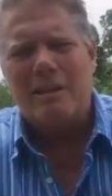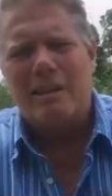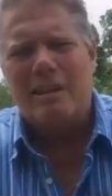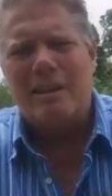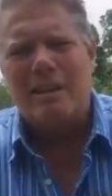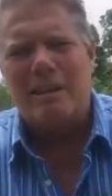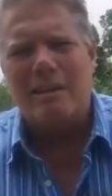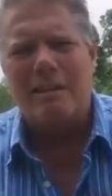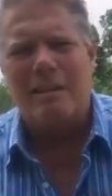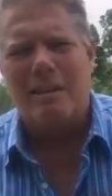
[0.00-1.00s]

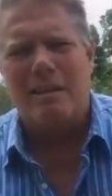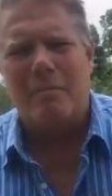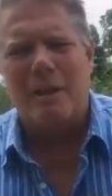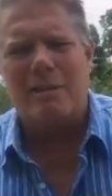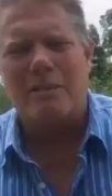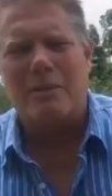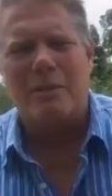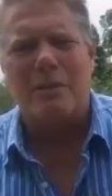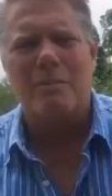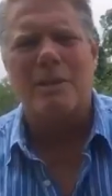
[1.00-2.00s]
the best of
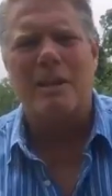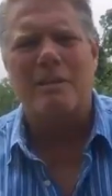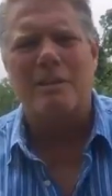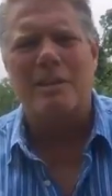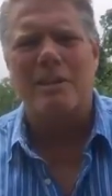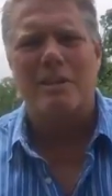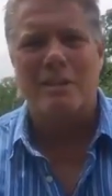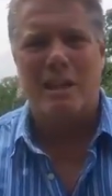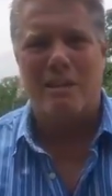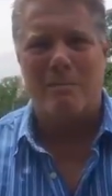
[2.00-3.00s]
circumstances, and you just
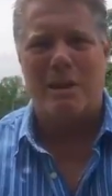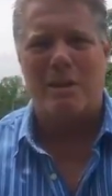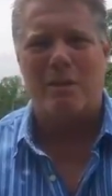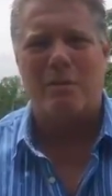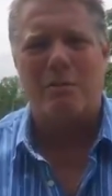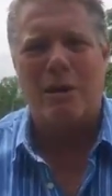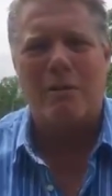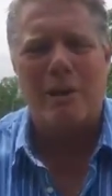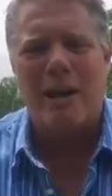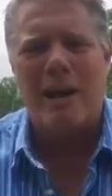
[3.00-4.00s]
got to make do with
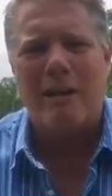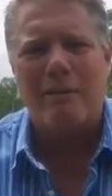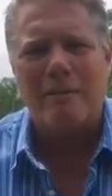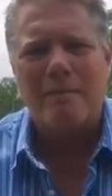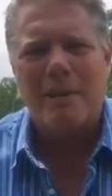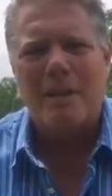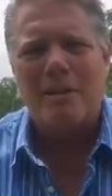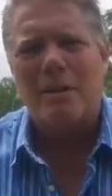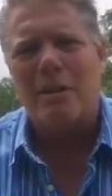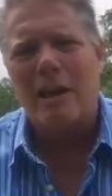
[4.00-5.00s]
whatever you have.
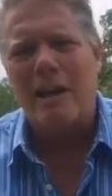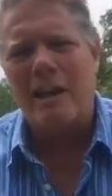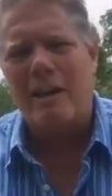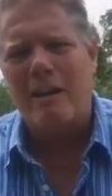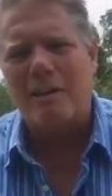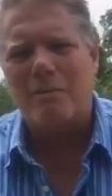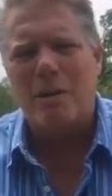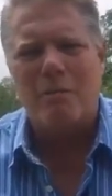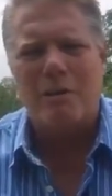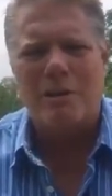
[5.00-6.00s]
So anyhow, I just
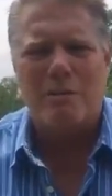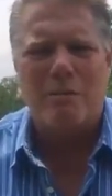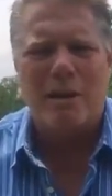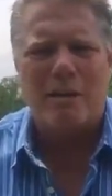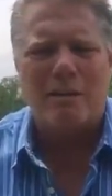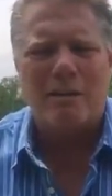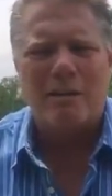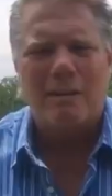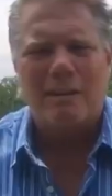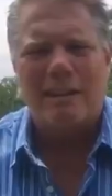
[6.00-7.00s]
want to wish you well,
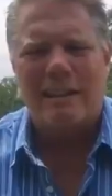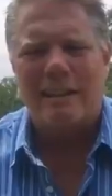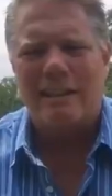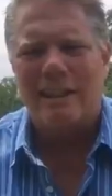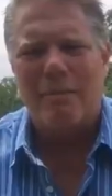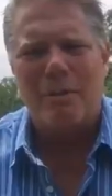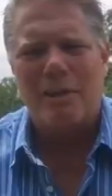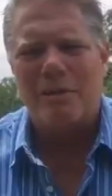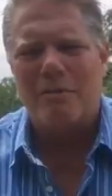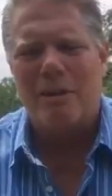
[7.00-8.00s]
and God
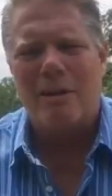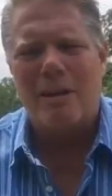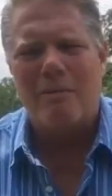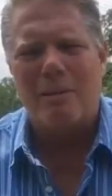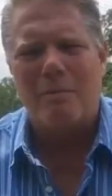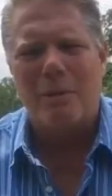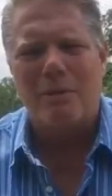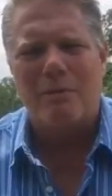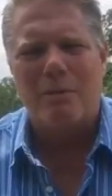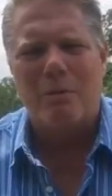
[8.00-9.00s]
bless you all. Have a
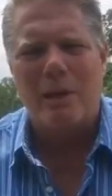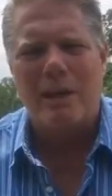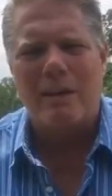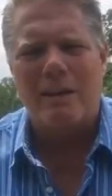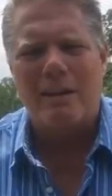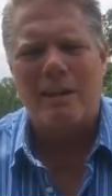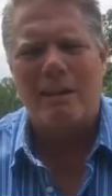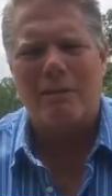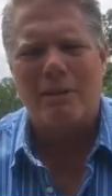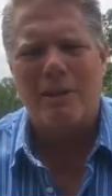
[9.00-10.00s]
beautiful week, and I
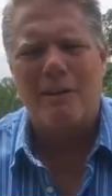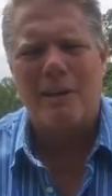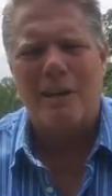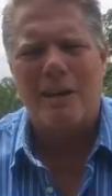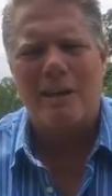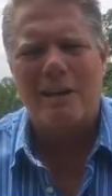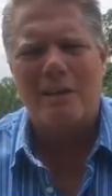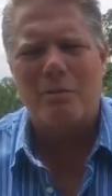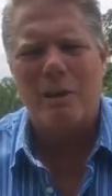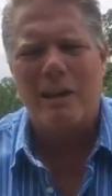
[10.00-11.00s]
will talk to you again
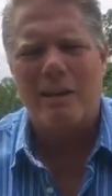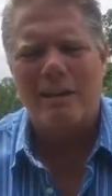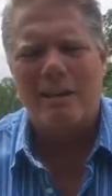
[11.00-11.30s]
next week